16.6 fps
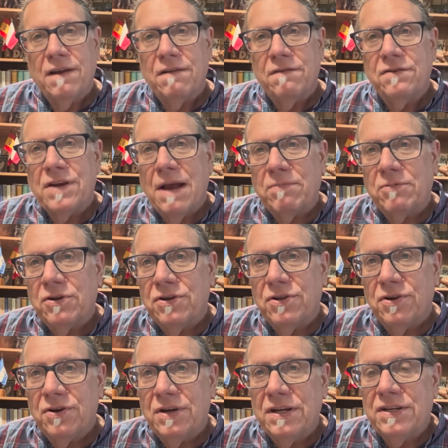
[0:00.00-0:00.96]
chapter
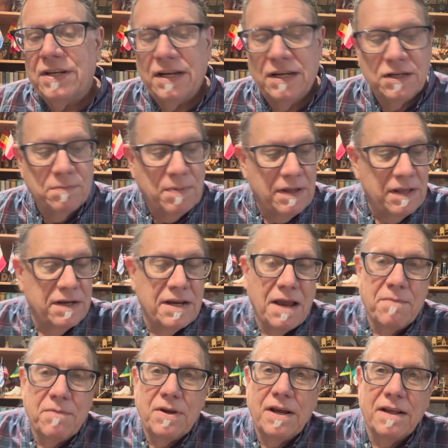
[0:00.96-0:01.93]
36, by the
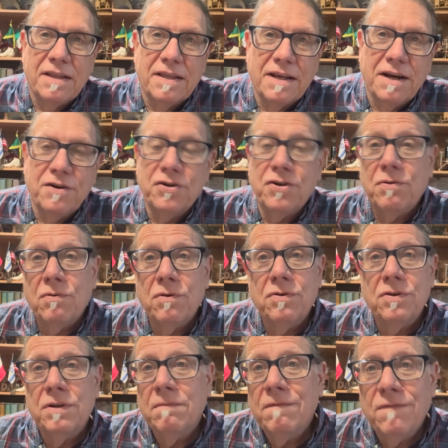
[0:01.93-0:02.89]
time you get there,
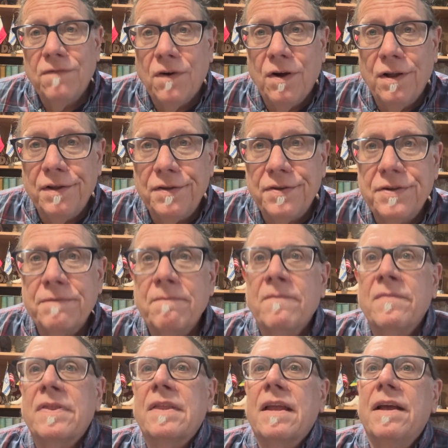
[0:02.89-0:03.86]
Jerusalem falls,
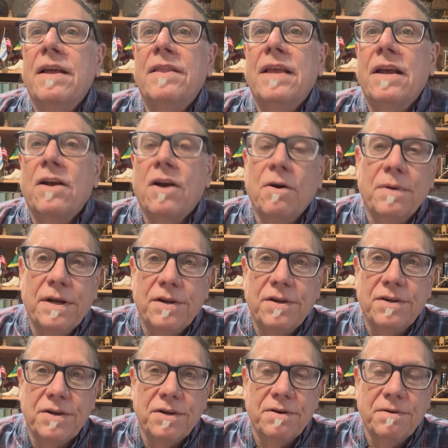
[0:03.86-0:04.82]
and they go
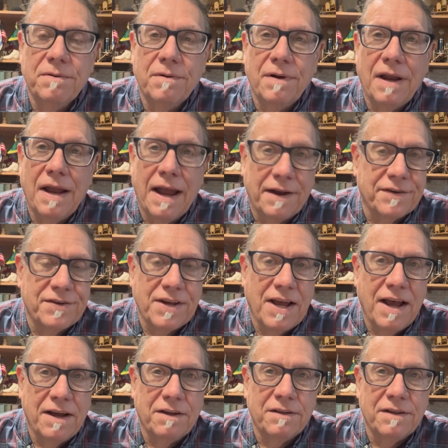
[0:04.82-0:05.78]
into
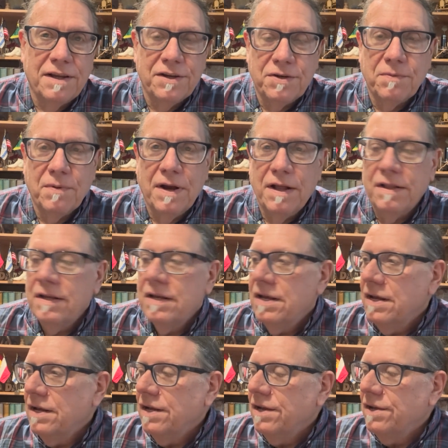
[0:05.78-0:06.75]
exile as well.
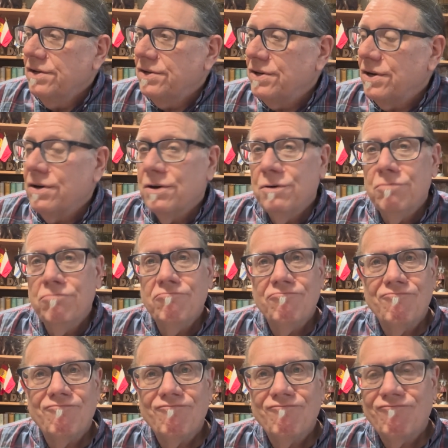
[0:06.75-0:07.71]
So
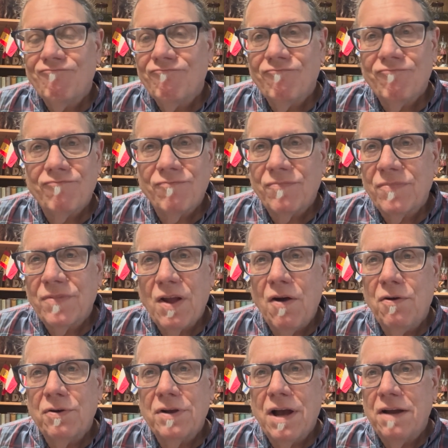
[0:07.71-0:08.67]
the
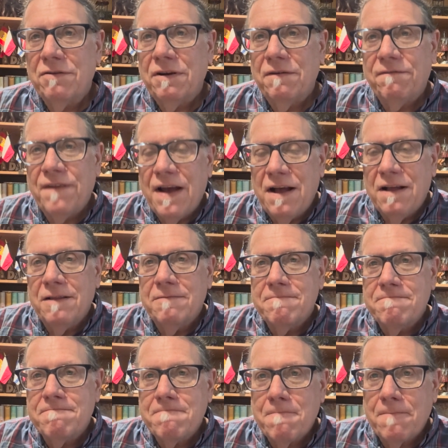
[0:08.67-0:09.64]
whole country
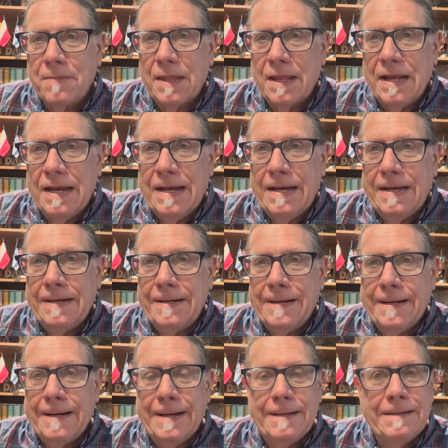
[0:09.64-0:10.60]
fell
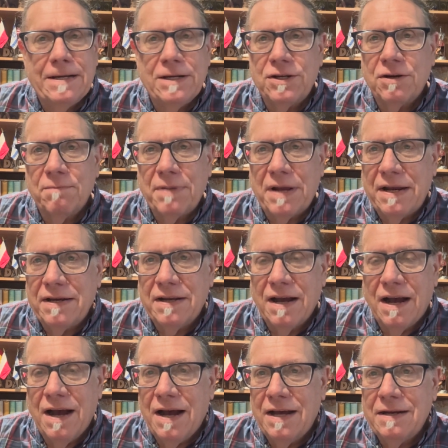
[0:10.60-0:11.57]
and disobeyed
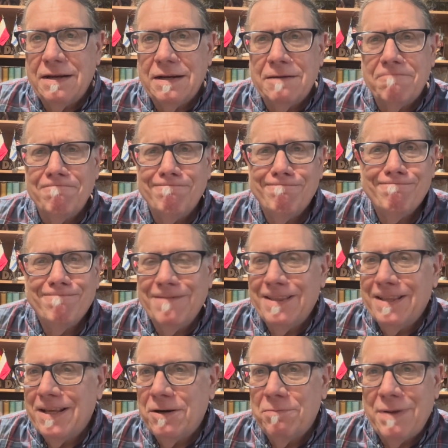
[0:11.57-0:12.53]
God, and
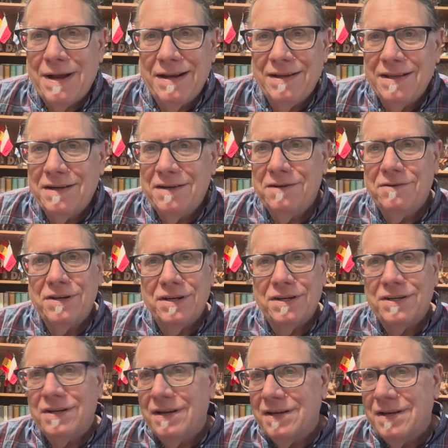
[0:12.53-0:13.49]
little by little,
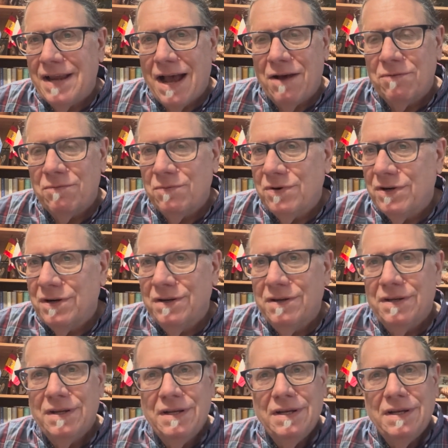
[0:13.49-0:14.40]
just a downward,